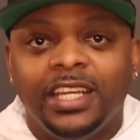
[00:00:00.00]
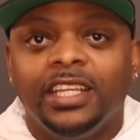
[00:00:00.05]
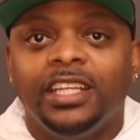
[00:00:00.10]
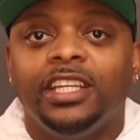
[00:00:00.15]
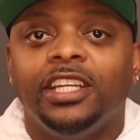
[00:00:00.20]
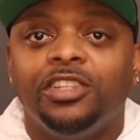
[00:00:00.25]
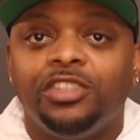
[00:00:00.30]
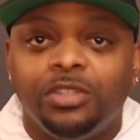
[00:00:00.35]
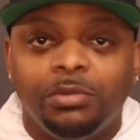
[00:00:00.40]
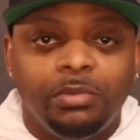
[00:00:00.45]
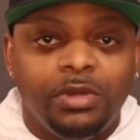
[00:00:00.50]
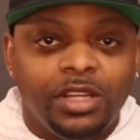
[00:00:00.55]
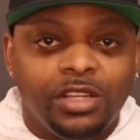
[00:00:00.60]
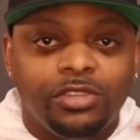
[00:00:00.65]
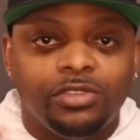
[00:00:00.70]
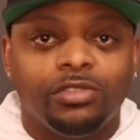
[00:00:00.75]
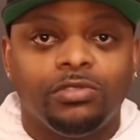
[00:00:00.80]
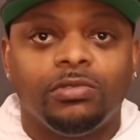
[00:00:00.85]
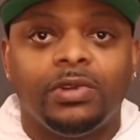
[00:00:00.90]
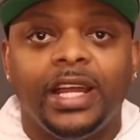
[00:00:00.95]
get your
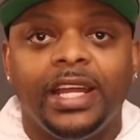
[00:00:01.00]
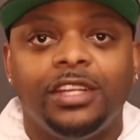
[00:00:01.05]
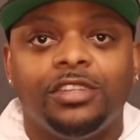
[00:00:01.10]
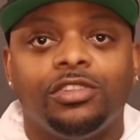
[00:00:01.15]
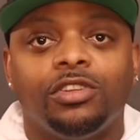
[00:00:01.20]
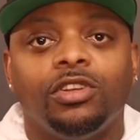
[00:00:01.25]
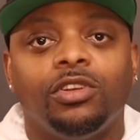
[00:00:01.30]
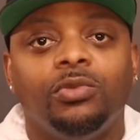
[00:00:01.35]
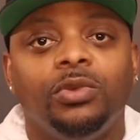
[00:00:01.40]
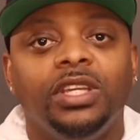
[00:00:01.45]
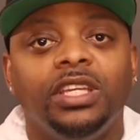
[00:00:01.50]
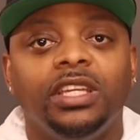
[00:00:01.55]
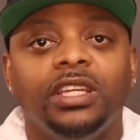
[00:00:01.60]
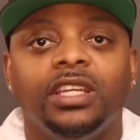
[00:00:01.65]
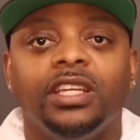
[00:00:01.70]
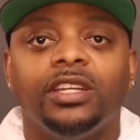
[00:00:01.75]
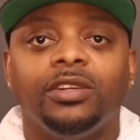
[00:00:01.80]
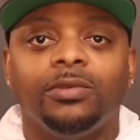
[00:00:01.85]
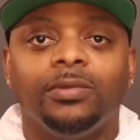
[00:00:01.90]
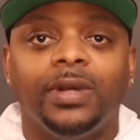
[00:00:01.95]
mental right, so that we can
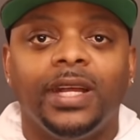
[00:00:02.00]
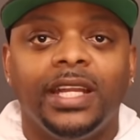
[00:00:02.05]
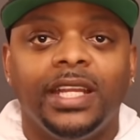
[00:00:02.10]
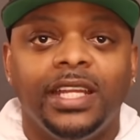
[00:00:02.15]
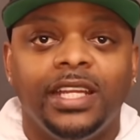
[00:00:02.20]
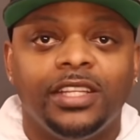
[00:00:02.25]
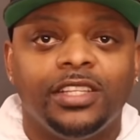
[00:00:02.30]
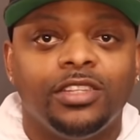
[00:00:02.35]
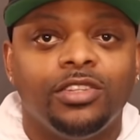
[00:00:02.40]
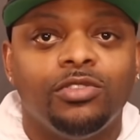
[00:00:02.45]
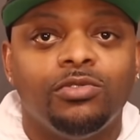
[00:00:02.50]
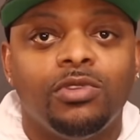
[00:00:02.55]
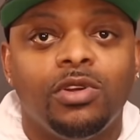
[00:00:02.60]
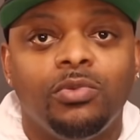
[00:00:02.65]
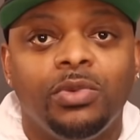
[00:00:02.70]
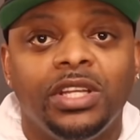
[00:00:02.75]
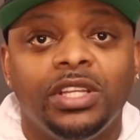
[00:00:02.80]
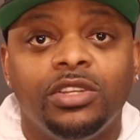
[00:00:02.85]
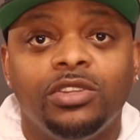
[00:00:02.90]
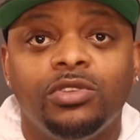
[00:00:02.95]
get ready to do
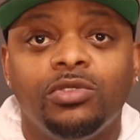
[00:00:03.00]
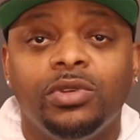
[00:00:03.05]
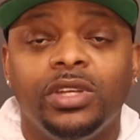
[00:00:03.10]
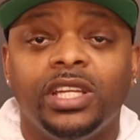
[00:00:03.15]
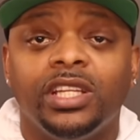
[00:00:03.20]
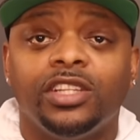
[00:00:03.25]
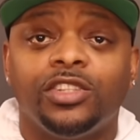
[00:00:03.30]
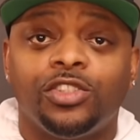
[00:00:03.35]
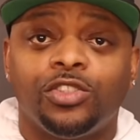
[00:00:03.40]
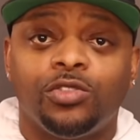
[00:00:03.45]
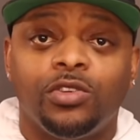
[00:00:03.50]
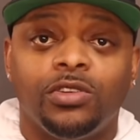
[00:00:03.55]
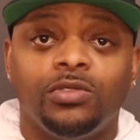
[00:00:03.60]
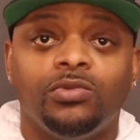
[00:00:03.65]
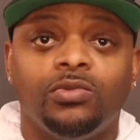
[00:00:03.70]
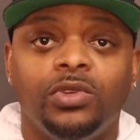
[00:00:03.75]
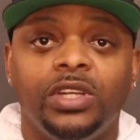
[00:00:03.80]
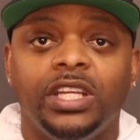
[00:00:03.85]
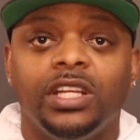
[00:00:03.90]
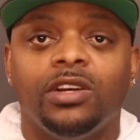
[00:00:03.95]
what we do in a
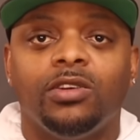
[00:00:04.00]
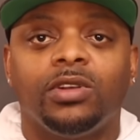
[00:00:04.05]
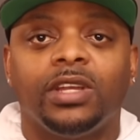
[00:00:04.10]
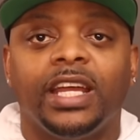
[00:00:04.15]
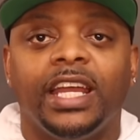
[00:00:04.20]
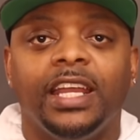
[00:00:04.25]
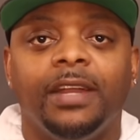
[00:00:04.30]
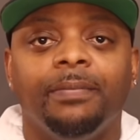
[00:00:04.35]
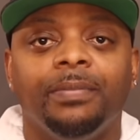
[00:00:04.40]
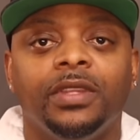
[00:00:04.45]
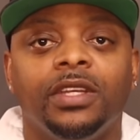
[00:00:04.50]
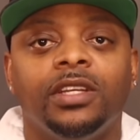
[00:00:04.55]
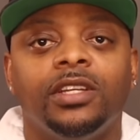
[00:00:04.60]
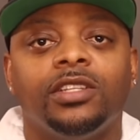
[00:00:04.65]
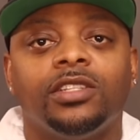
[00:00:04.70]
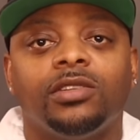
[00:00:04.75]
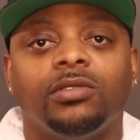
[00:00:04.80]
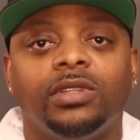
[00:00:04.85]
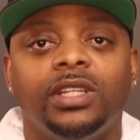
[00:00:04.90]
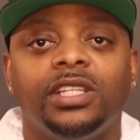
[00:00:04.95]
shortened week, okay?
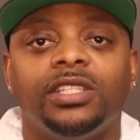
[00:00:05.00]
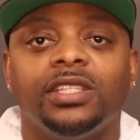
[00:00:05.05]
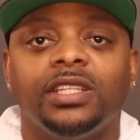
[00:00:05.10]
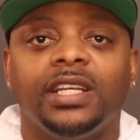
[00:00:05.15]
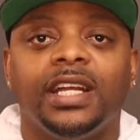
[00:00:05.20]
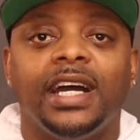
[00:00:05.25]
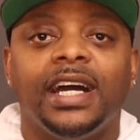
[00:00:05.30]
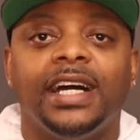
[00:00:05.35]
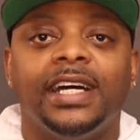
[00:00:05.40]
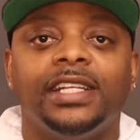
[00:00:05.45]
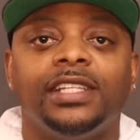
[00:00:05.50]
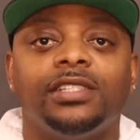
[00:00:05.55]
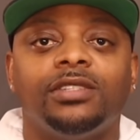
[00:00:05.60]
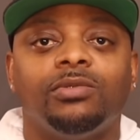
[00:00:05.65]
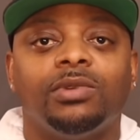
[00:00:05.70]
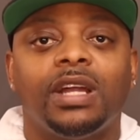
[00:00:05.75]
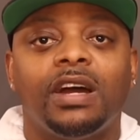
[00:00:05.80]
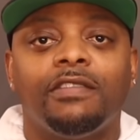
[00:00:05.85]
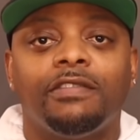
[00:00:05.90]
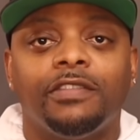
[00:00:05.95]
So listen guys,
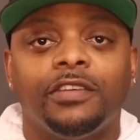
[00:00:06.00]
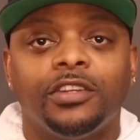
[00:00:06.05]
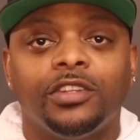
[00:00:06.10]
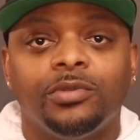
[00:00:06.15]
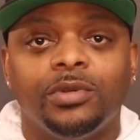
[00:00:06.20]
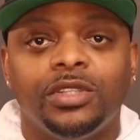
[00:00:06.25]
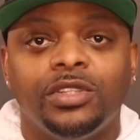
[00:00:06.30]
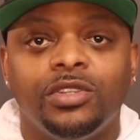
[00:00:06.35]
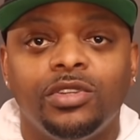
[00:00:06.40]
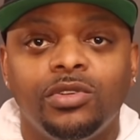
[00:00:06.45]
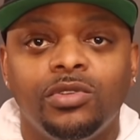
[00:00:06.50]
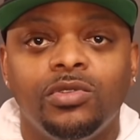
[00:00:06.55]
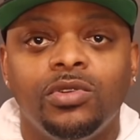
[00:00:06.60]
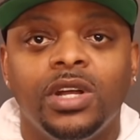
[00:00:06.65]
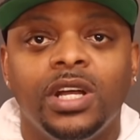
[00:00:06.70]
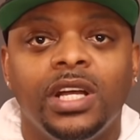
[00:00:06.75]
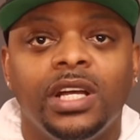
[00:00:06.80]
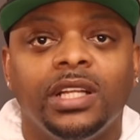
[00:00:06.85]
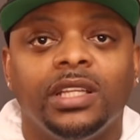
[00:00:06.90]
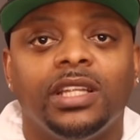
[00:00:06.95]
without further
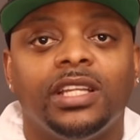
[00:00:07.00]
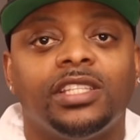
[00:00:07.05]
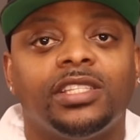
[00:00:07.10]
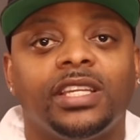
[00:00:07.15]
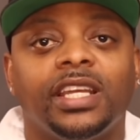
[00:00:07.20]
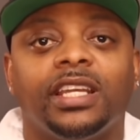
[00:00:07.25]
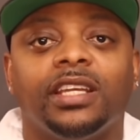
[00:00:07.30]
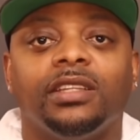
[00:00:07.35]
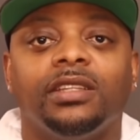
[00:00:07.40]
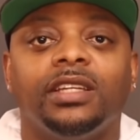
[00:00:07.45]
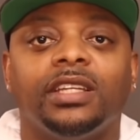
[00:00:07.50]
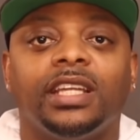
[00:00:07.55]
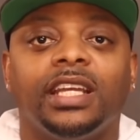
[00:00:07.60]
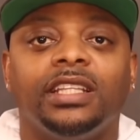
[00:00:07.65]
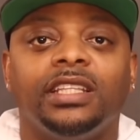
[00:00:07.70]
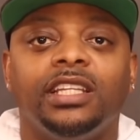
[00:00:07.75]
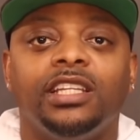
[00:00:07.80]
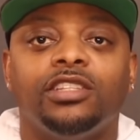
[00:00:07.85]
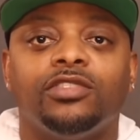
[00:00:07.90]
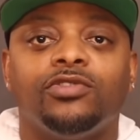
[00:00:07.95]
ado, let's take a look at these